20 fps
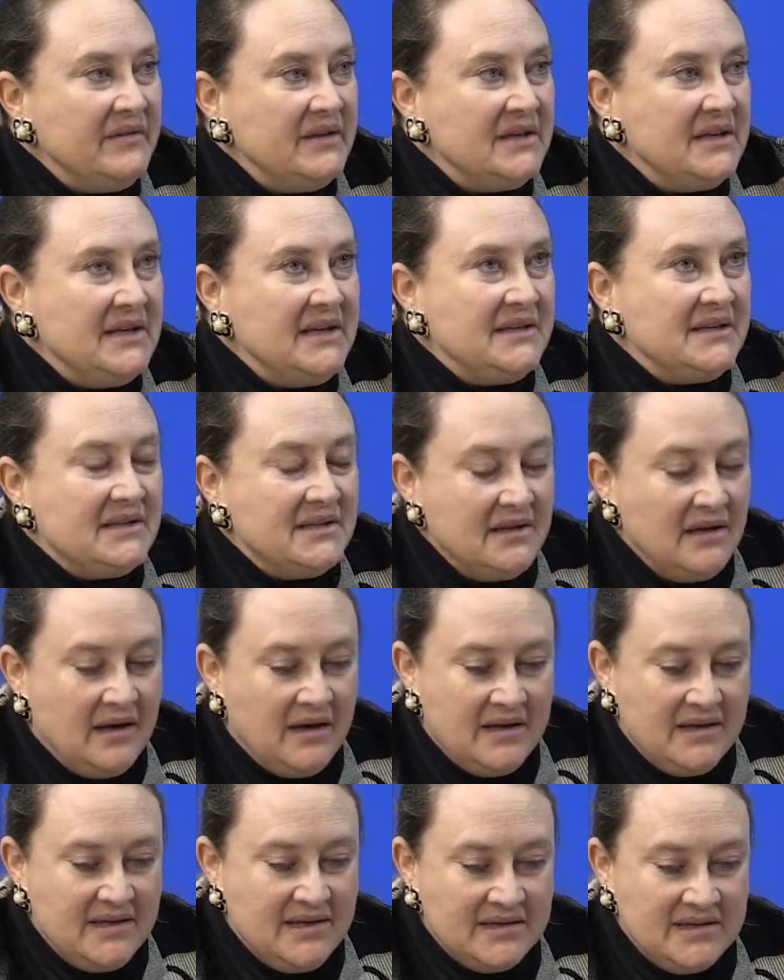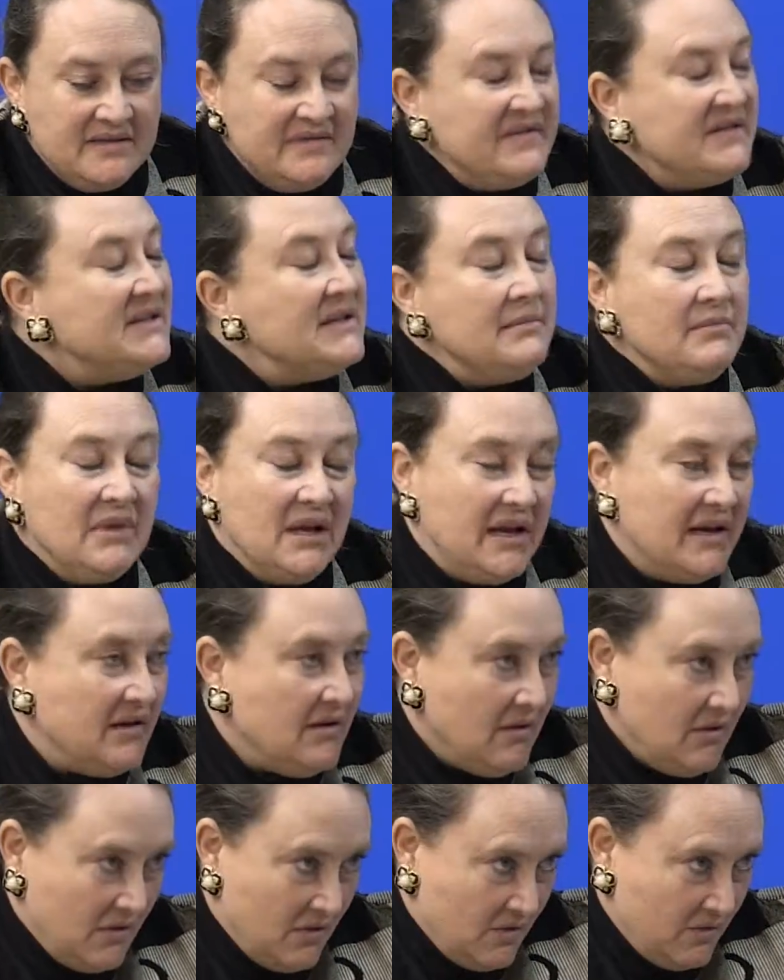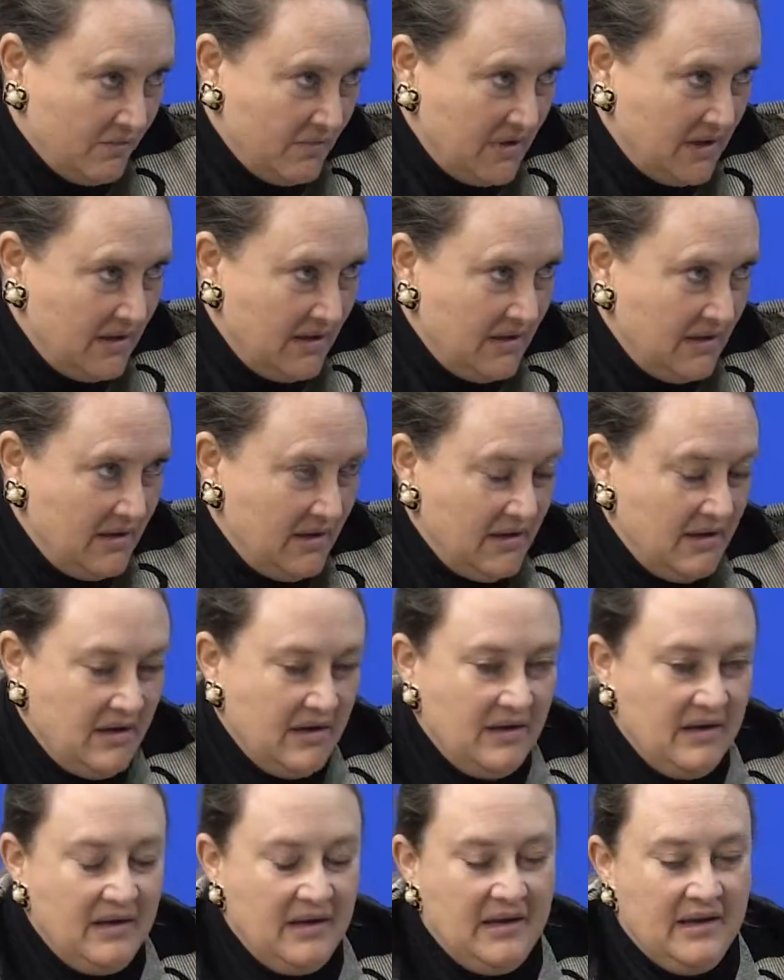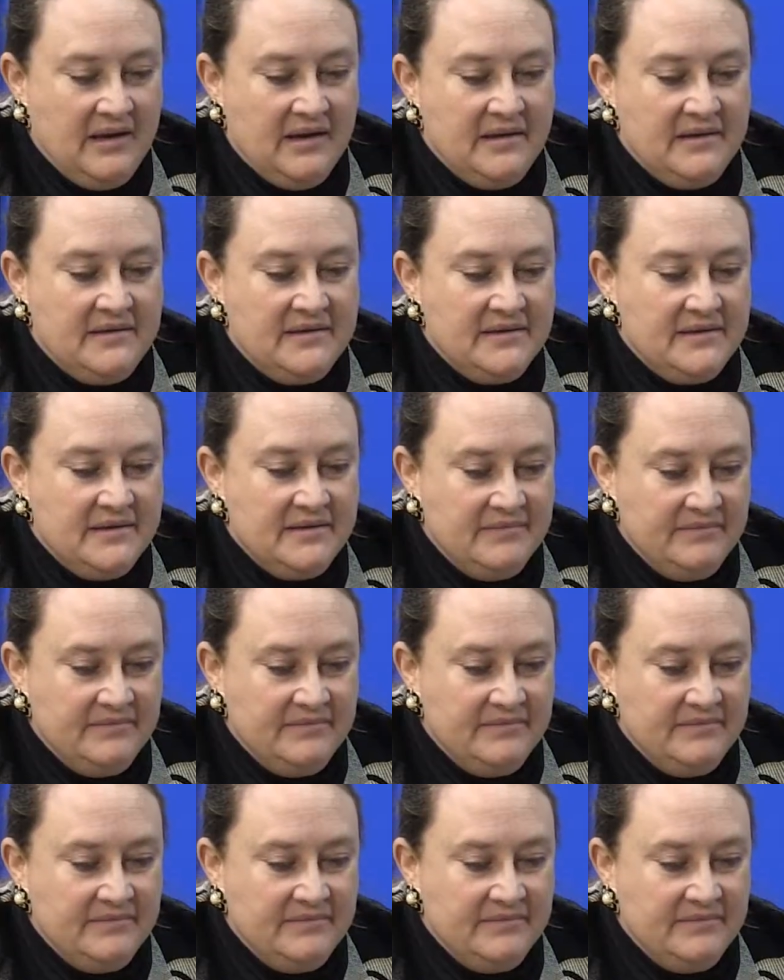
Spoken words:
It's not, doesn't seem like home, and